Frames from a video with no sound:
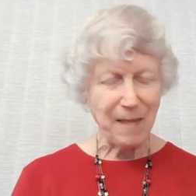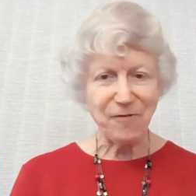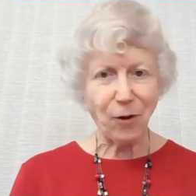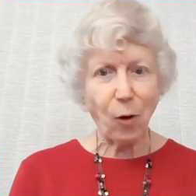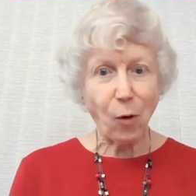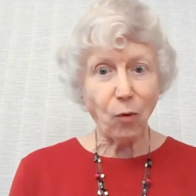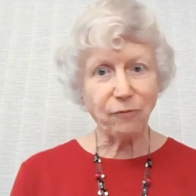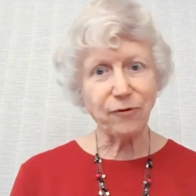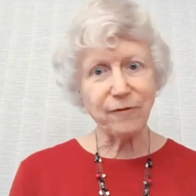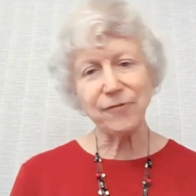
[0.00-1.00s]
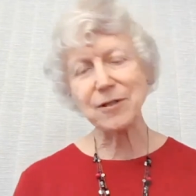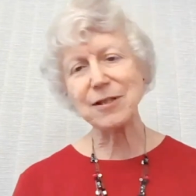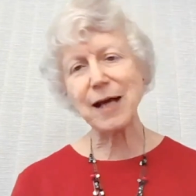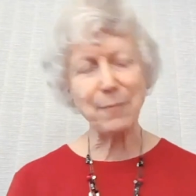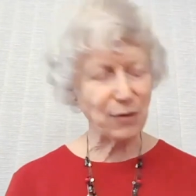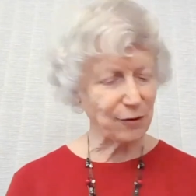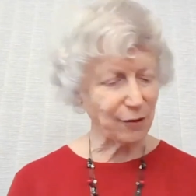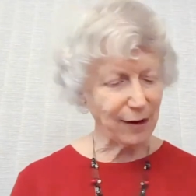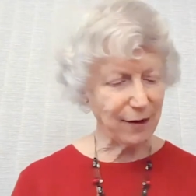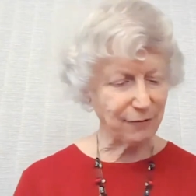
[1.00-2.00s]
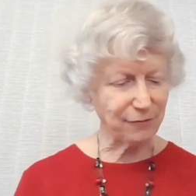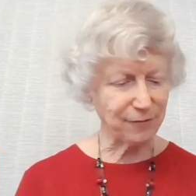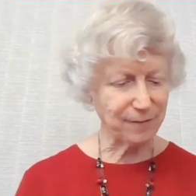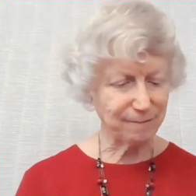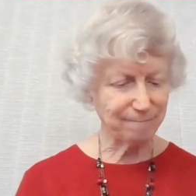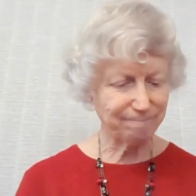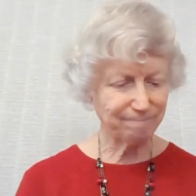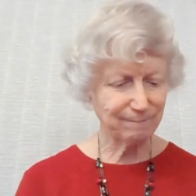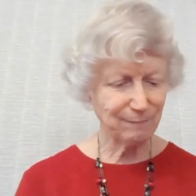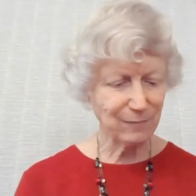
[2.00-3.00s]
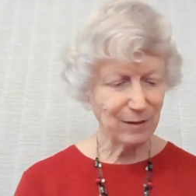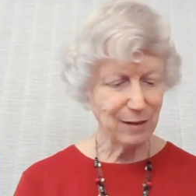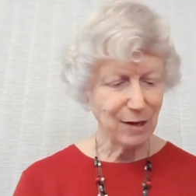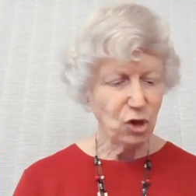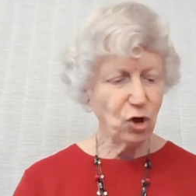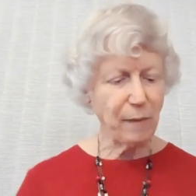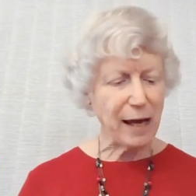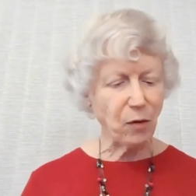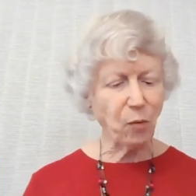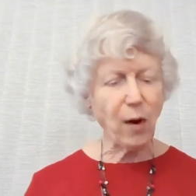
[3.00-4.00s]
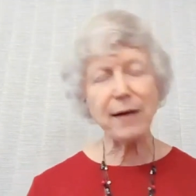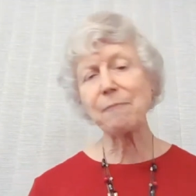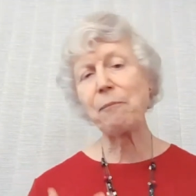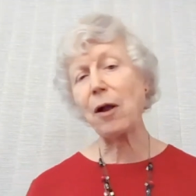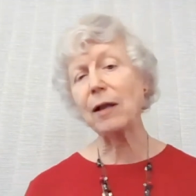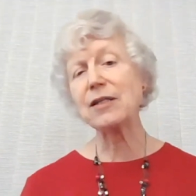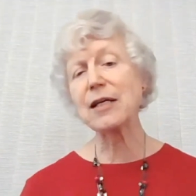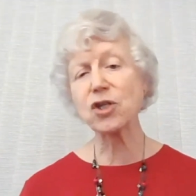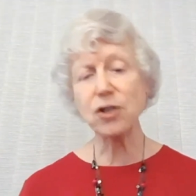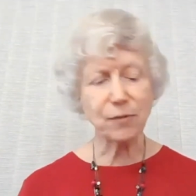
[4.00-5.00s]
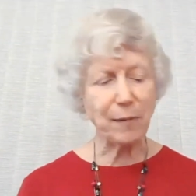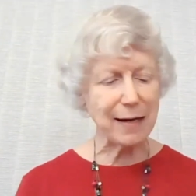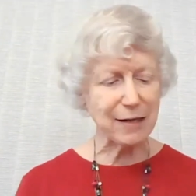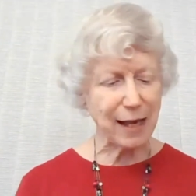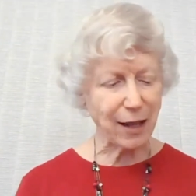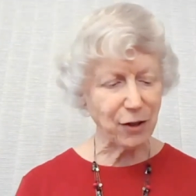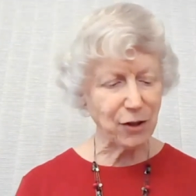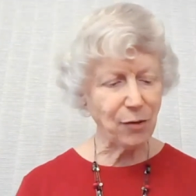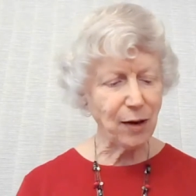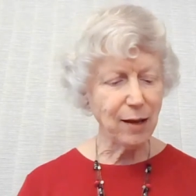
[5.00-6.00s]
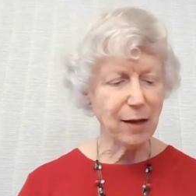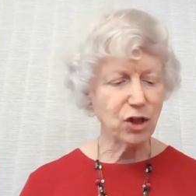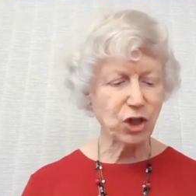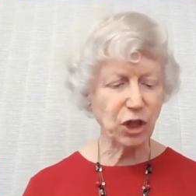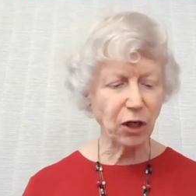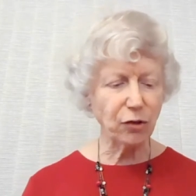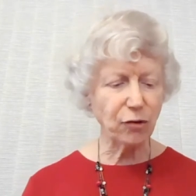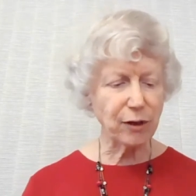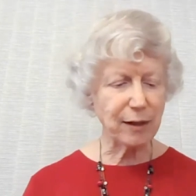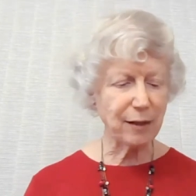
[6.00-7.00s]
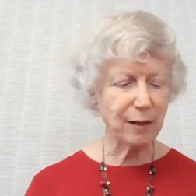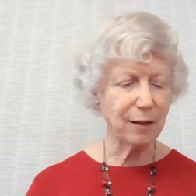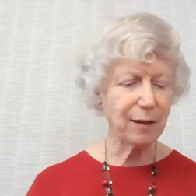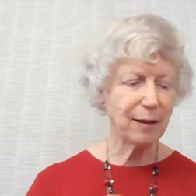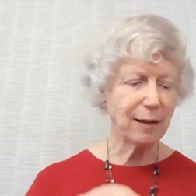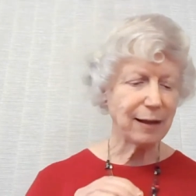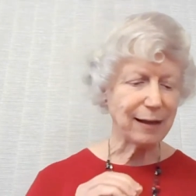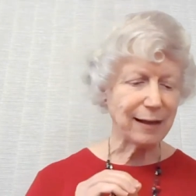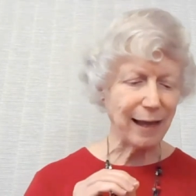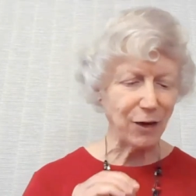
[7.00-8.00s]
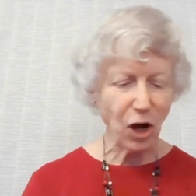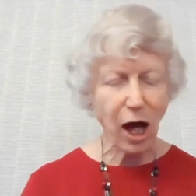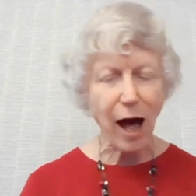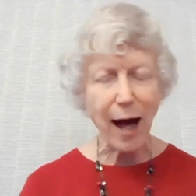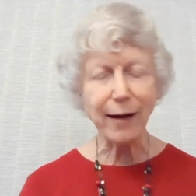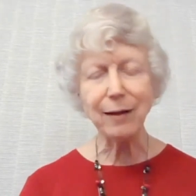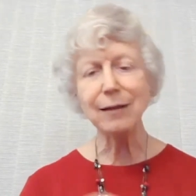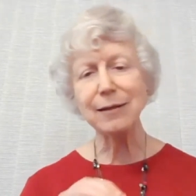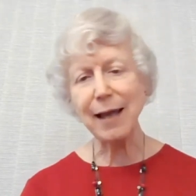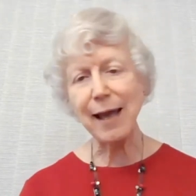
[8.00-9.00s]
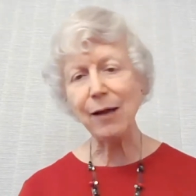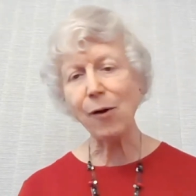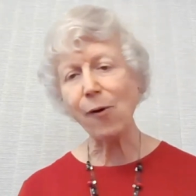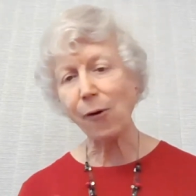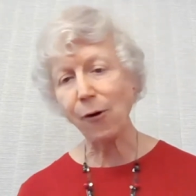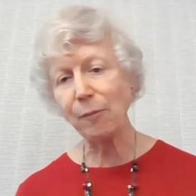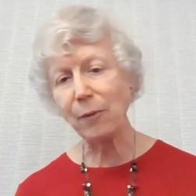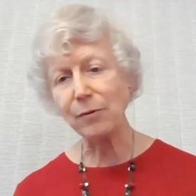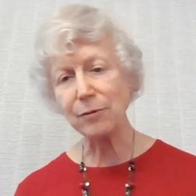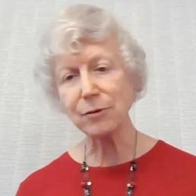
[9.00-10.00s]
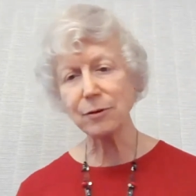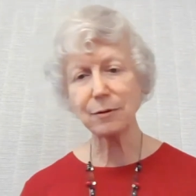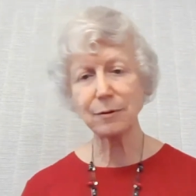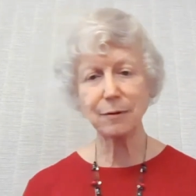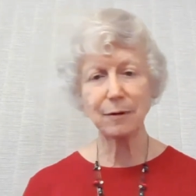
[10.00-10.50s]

They feel whole for the first time in their life. No matter what politicians might tell you, children cannot take hormones.